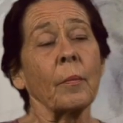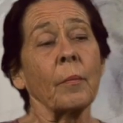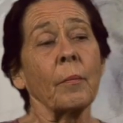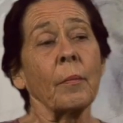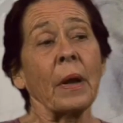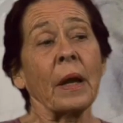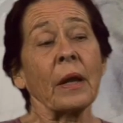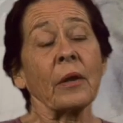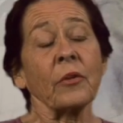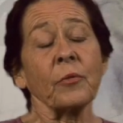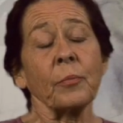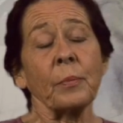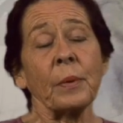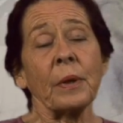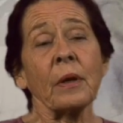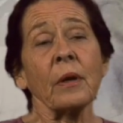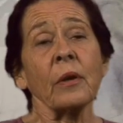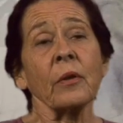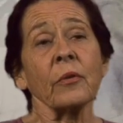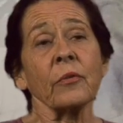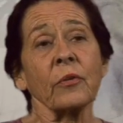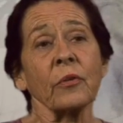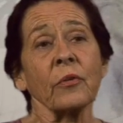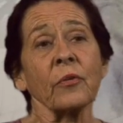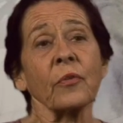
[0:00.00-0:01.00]
my
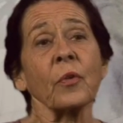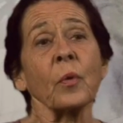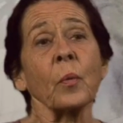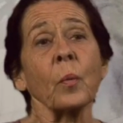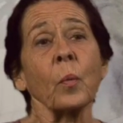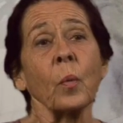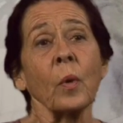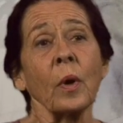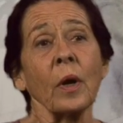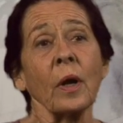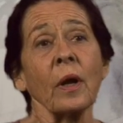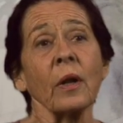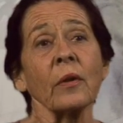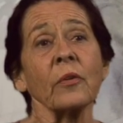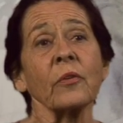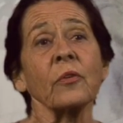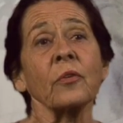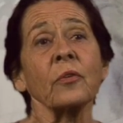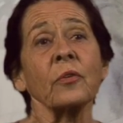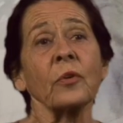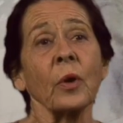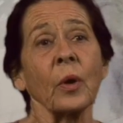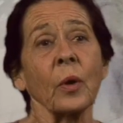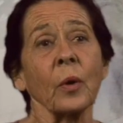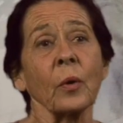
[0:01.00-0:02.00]
experience is that
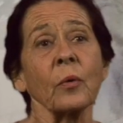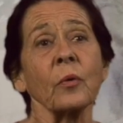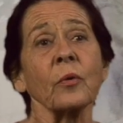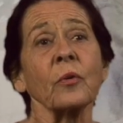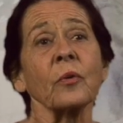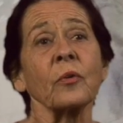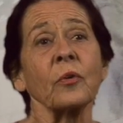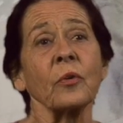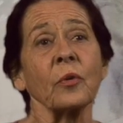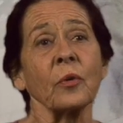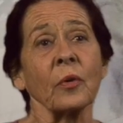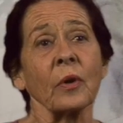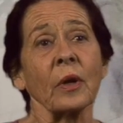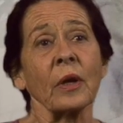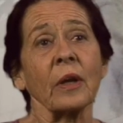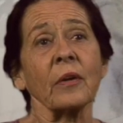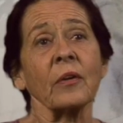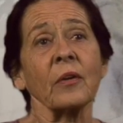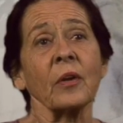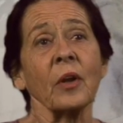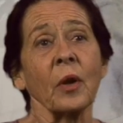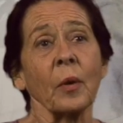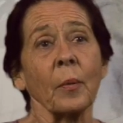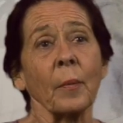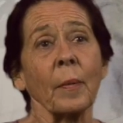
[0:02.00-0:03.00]
words don't do
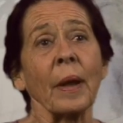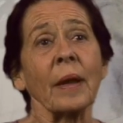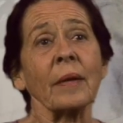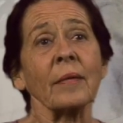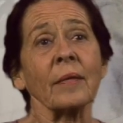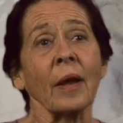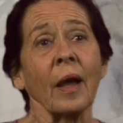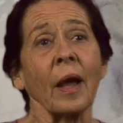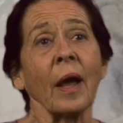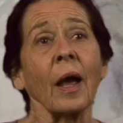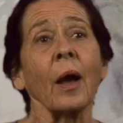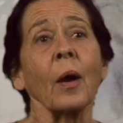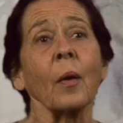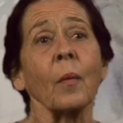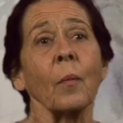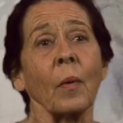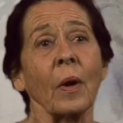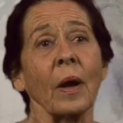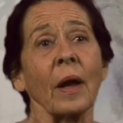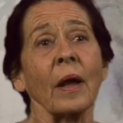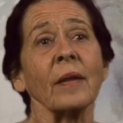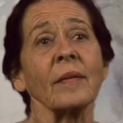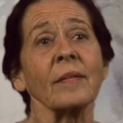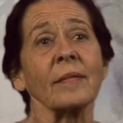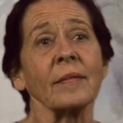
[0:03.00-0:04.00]
it, no matter how
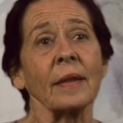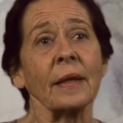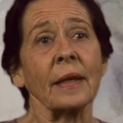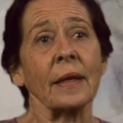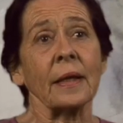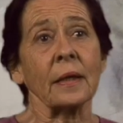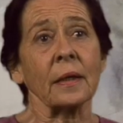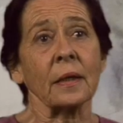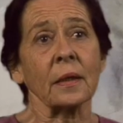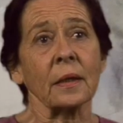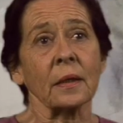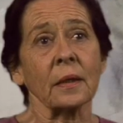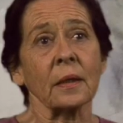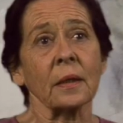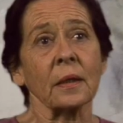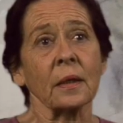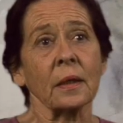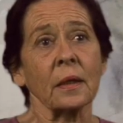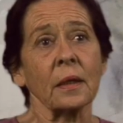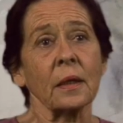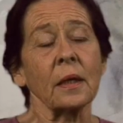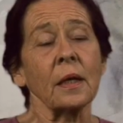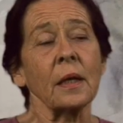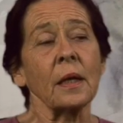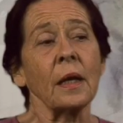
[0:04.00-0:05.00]
wise they are.
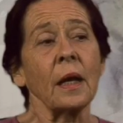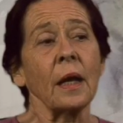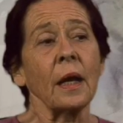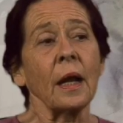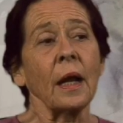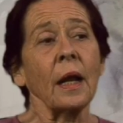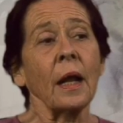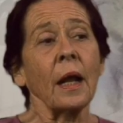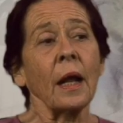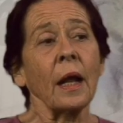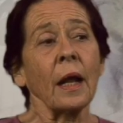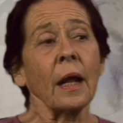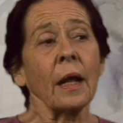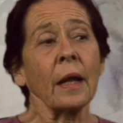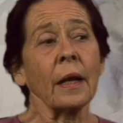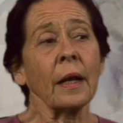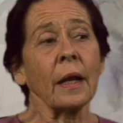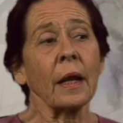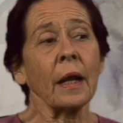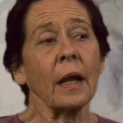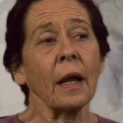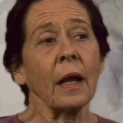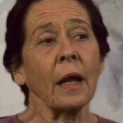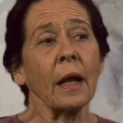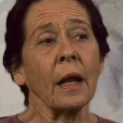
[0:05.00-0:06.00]
And
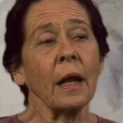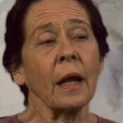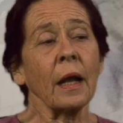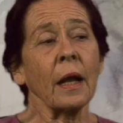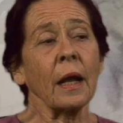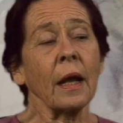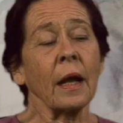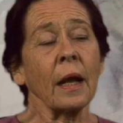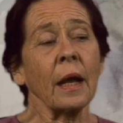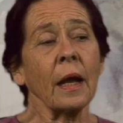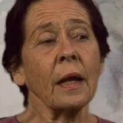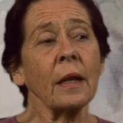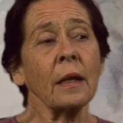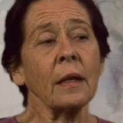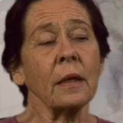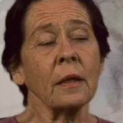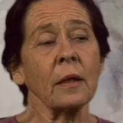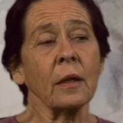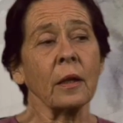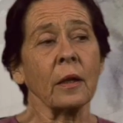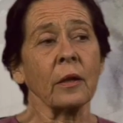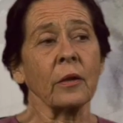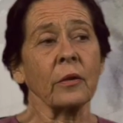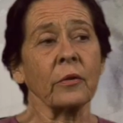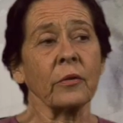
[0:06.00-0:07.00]
uh, I
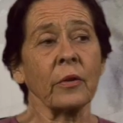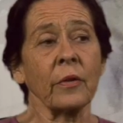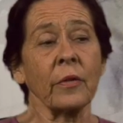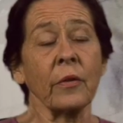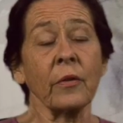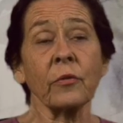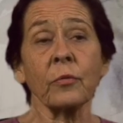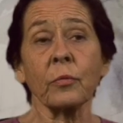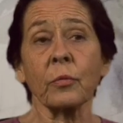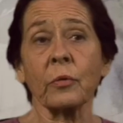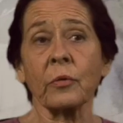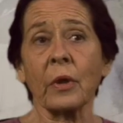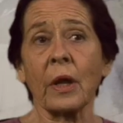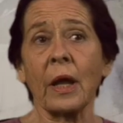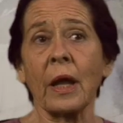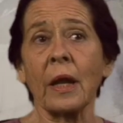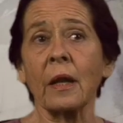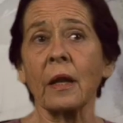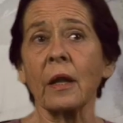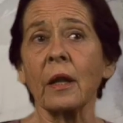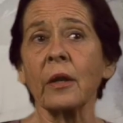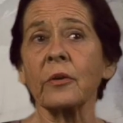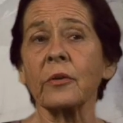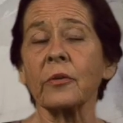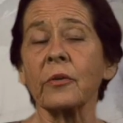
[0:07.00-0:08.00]
learned, and this was, I
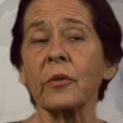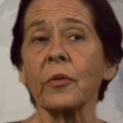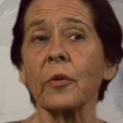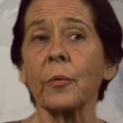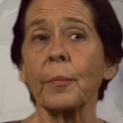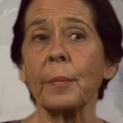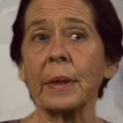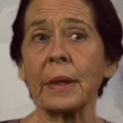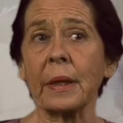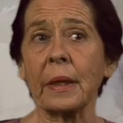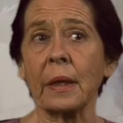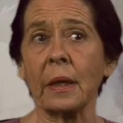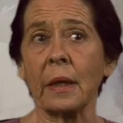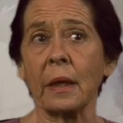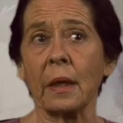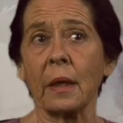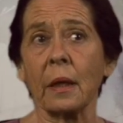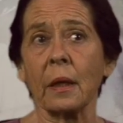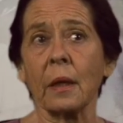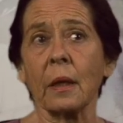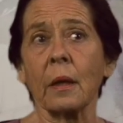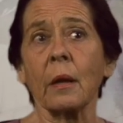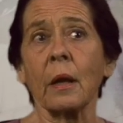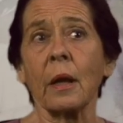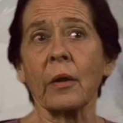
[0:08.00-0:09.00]
learned it at the
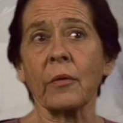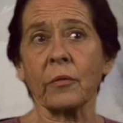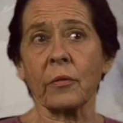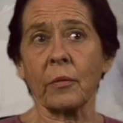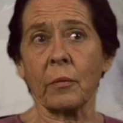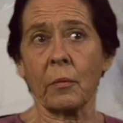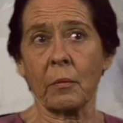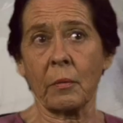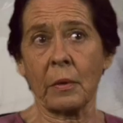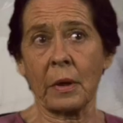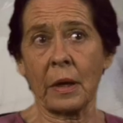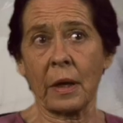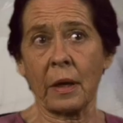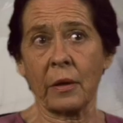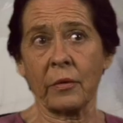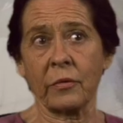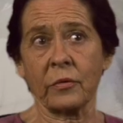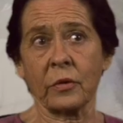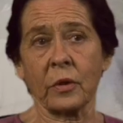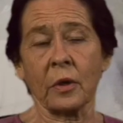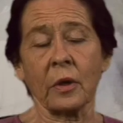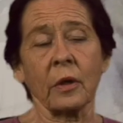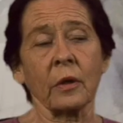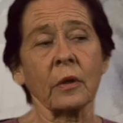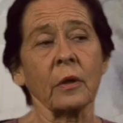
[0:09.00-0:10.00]
beginning as when I
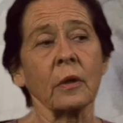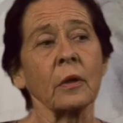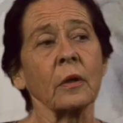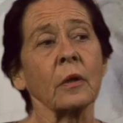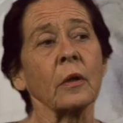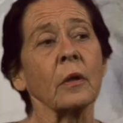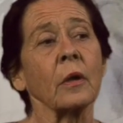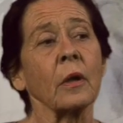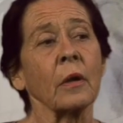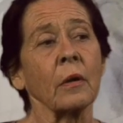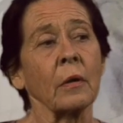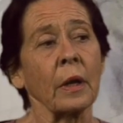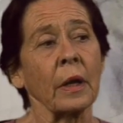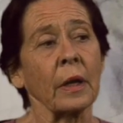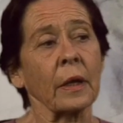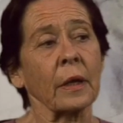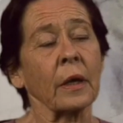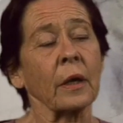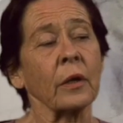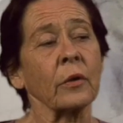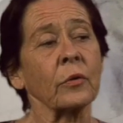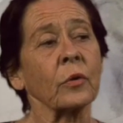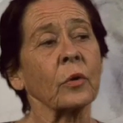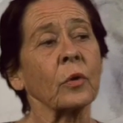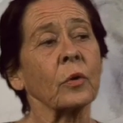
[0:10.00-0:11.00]
started, like
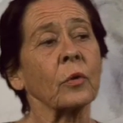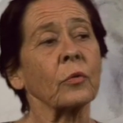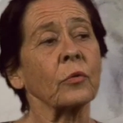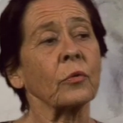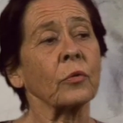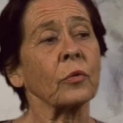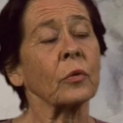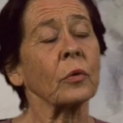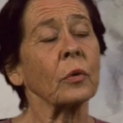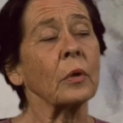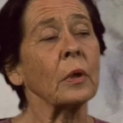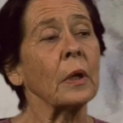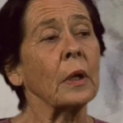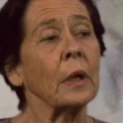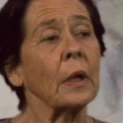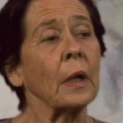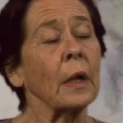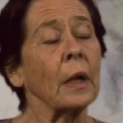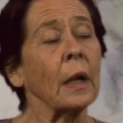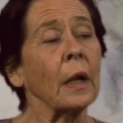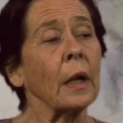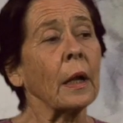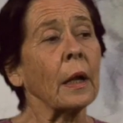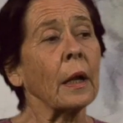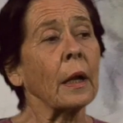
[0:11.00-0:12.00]
I told you,
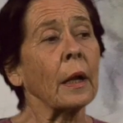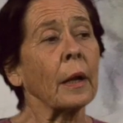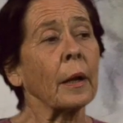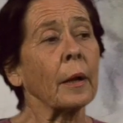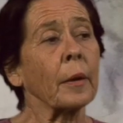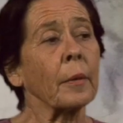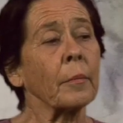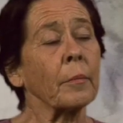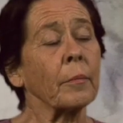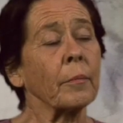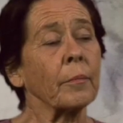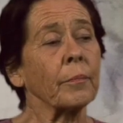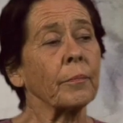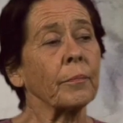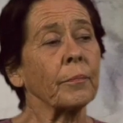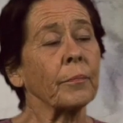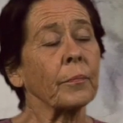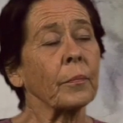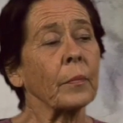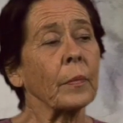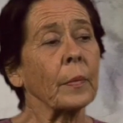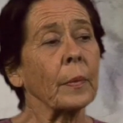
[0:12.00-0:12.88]
um,